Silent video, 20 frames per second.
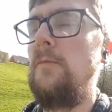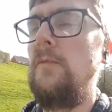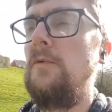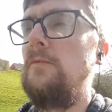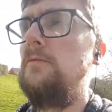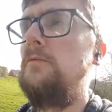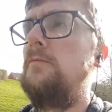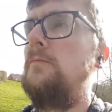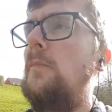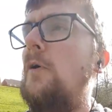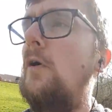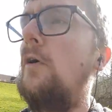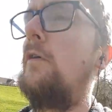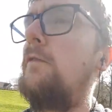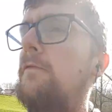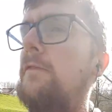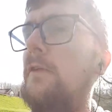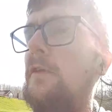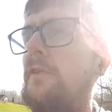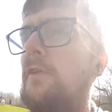more
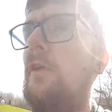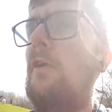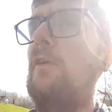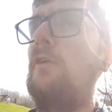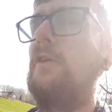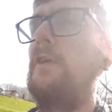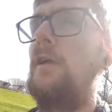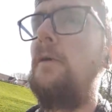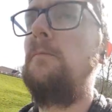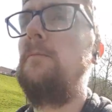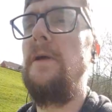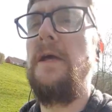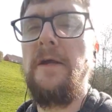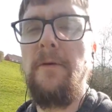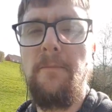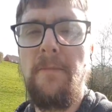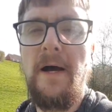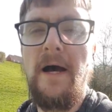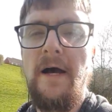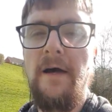often than not, your big
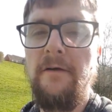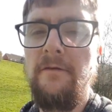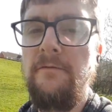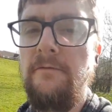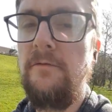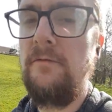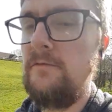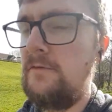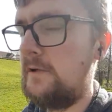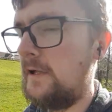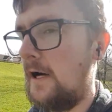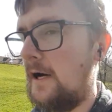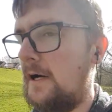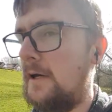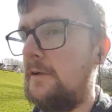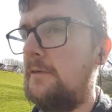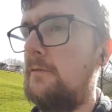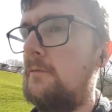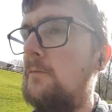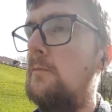bad
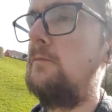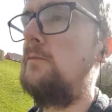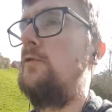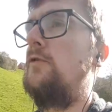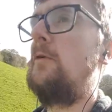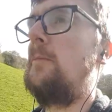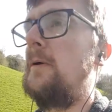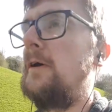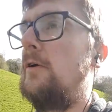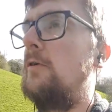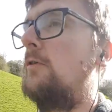dies from tripping